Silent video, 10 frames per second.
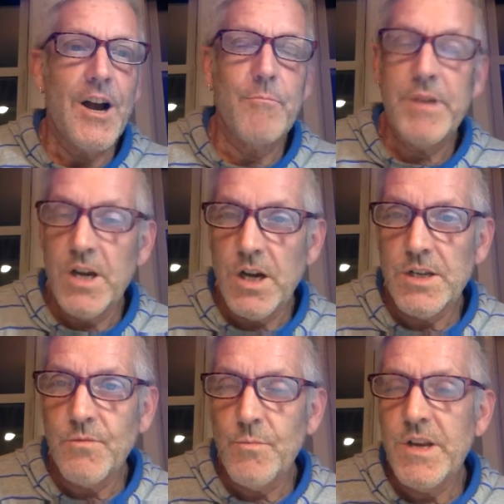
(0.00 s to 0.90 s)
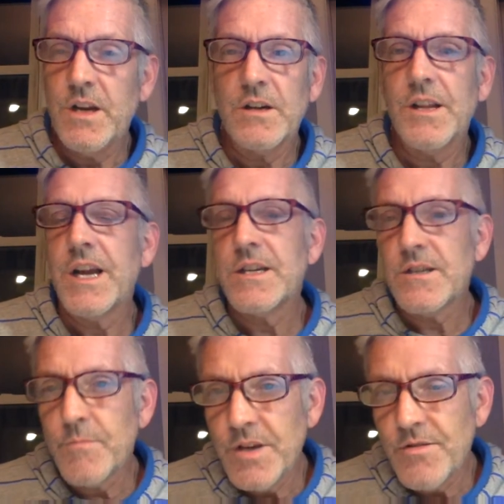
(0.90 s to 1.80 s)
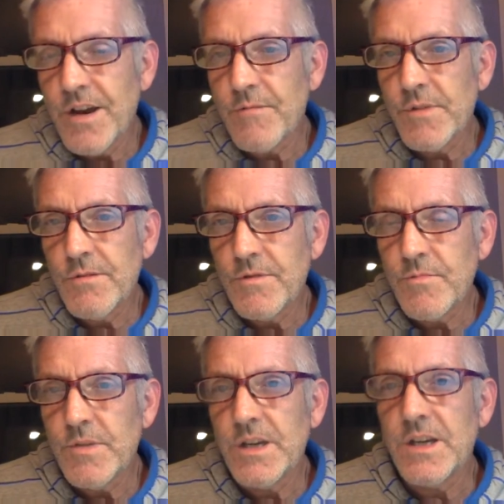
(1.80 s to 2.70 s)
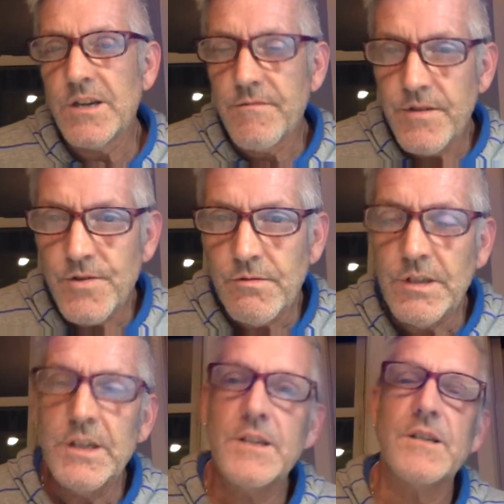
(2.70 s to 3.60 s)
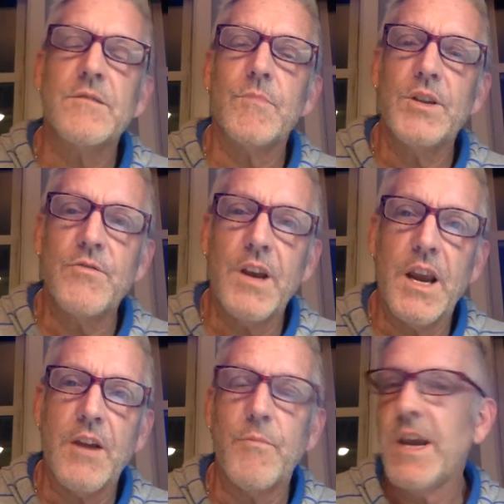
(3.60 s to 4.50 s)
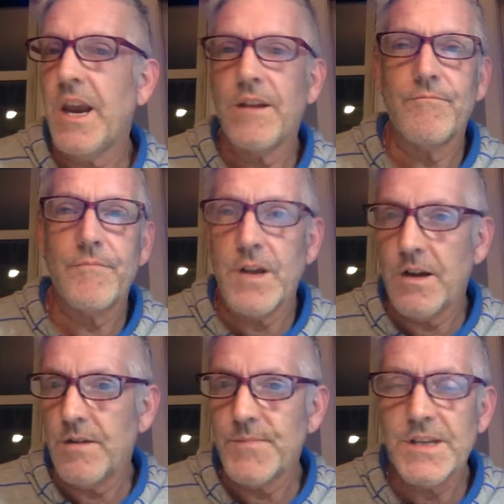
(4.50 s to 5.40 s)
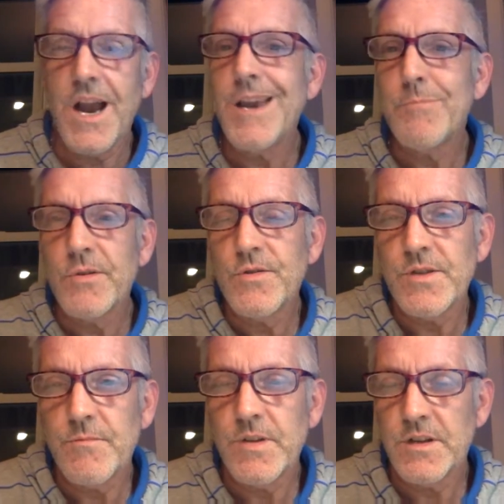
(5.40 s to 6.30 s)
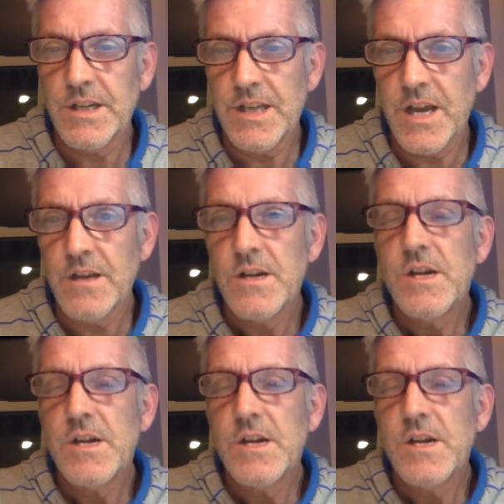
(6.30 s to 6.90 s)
Because we're meeting online doesn't mean you can't meet with me individually. It doesn't mean we can't Skype or do something like that.